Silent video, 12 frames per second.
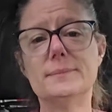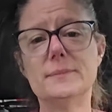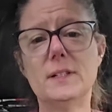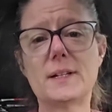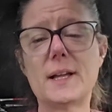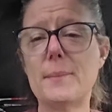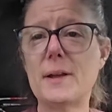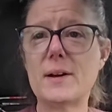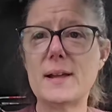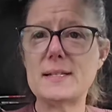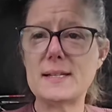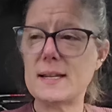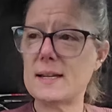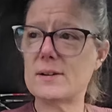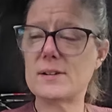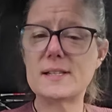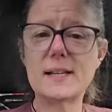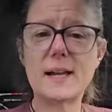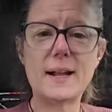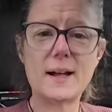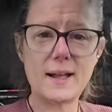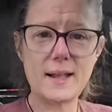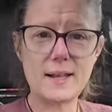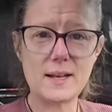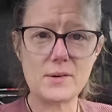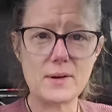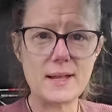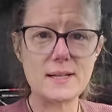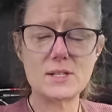look at me crazy or side-eye anyway,